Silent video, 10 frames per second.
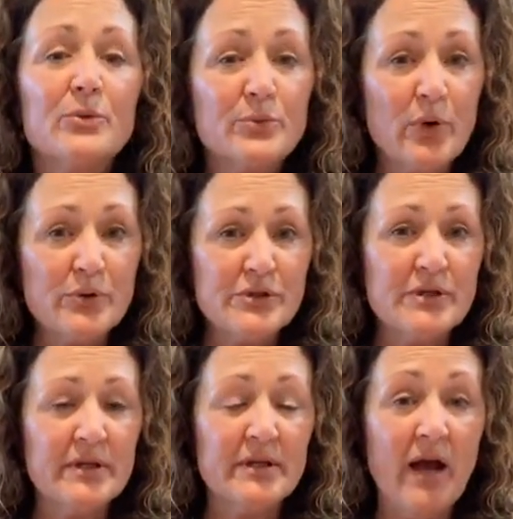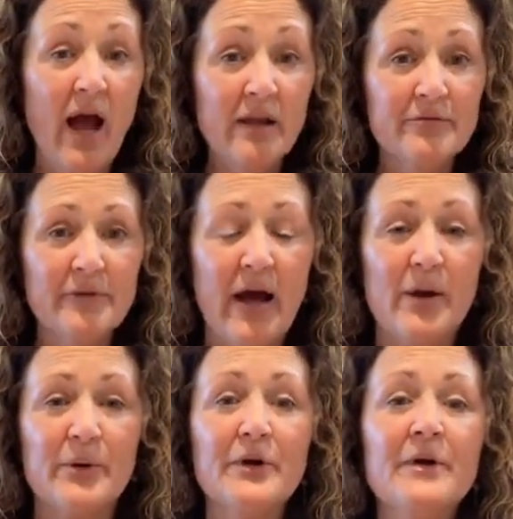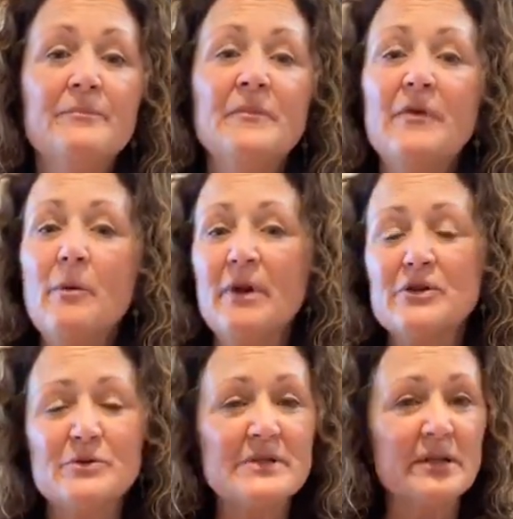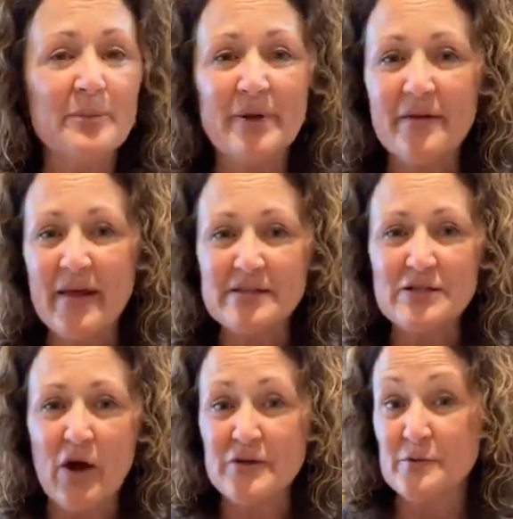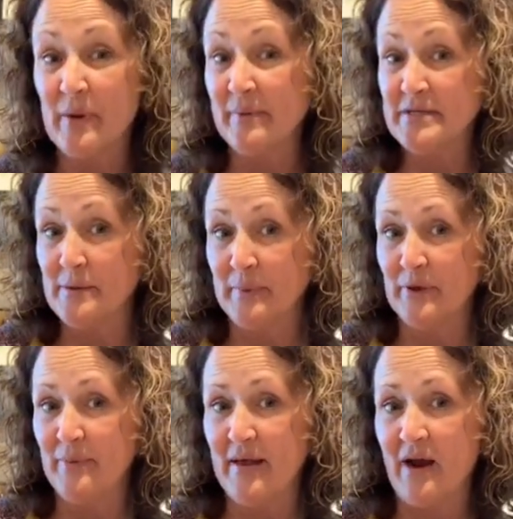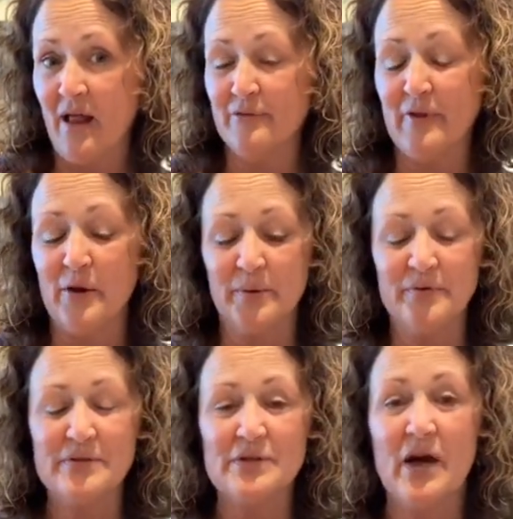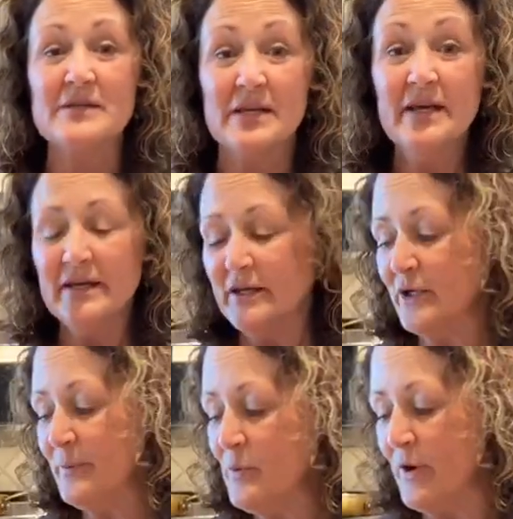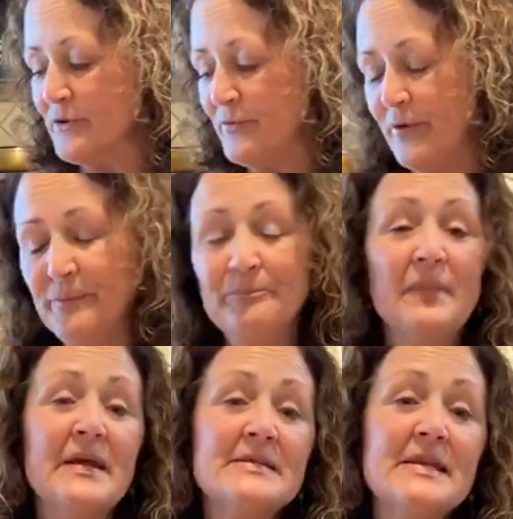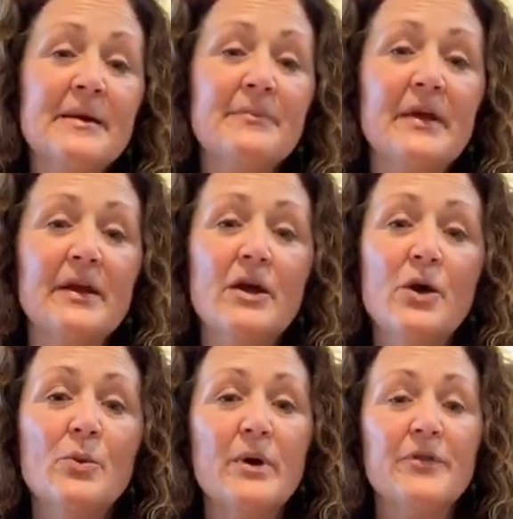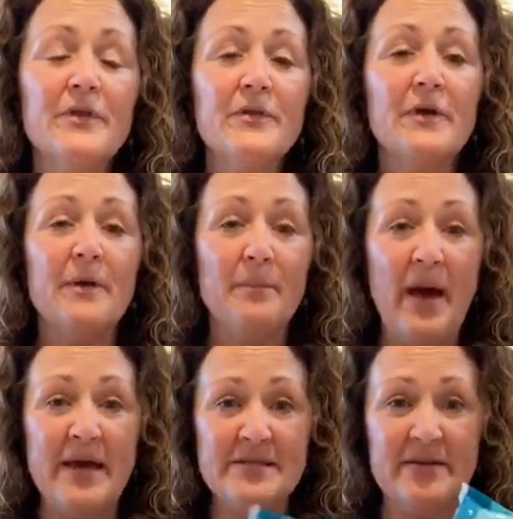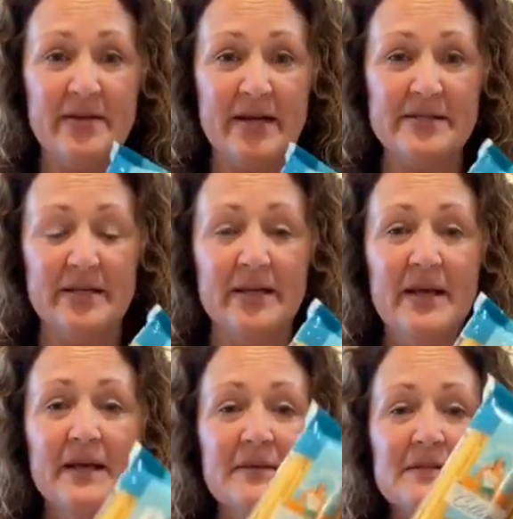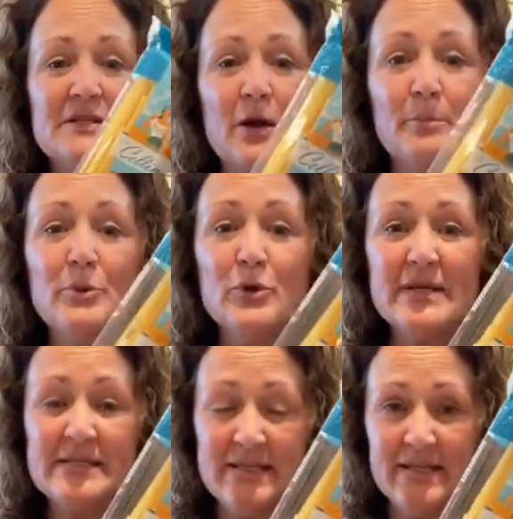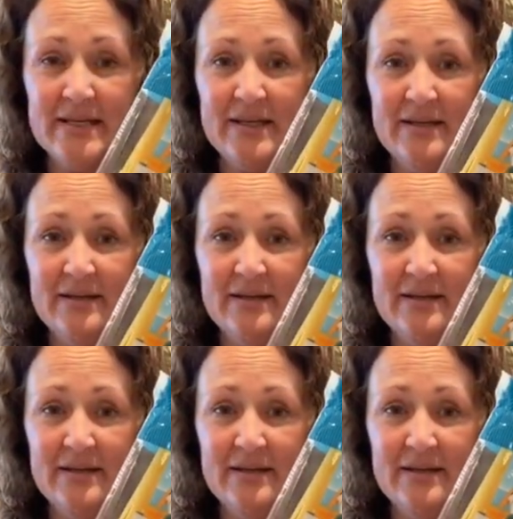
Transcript: roasted cauliflower, I want to drizzle a little bit of that sauce, maybe dip a little bit of that cauliflower in the sauce. It'll be wonderful. Same thing with the pasta that I did. This is our bucatini.